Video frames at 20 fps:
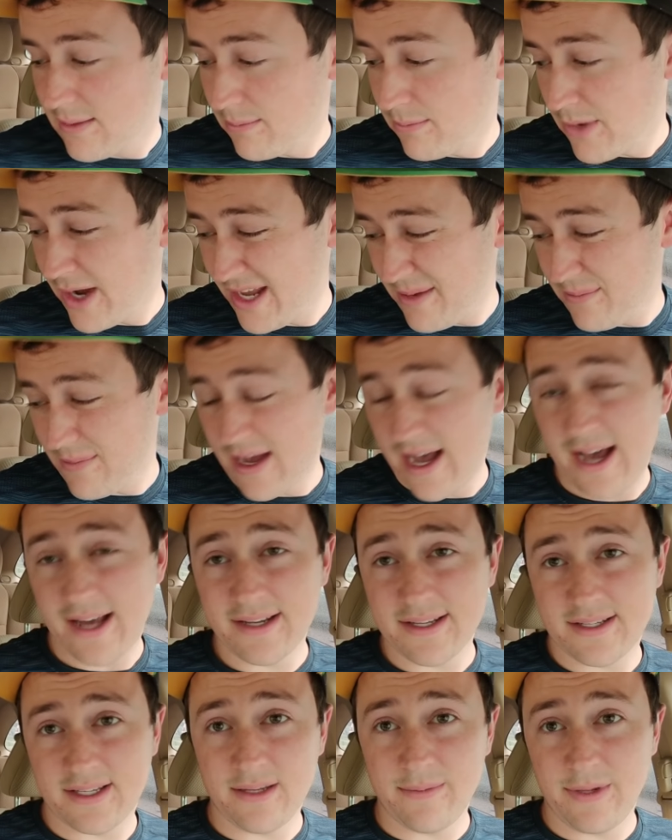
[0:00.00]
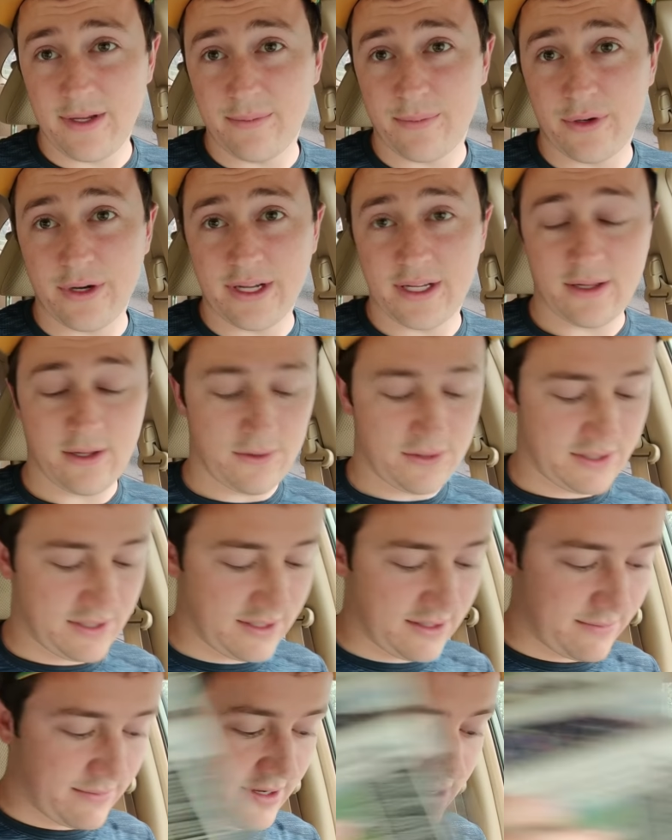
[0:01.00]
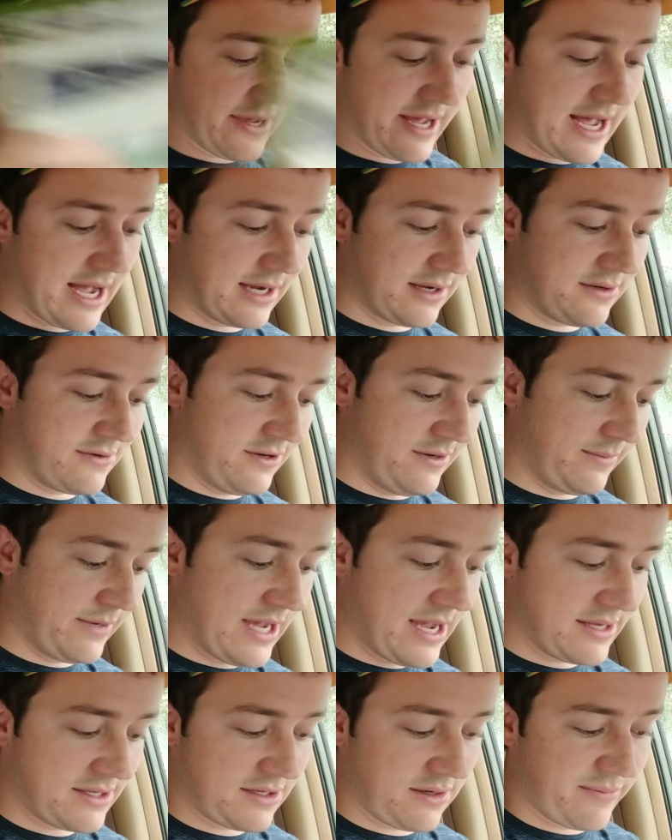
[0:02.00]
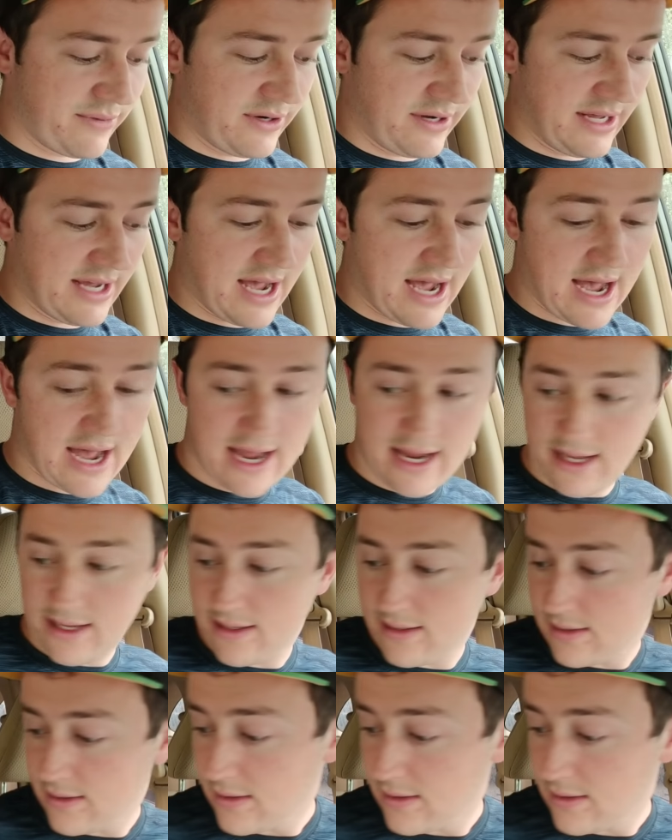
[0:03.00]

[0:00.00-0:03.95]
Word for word: might honestly be pretty close to the money back. Dreamcasts are pretty high,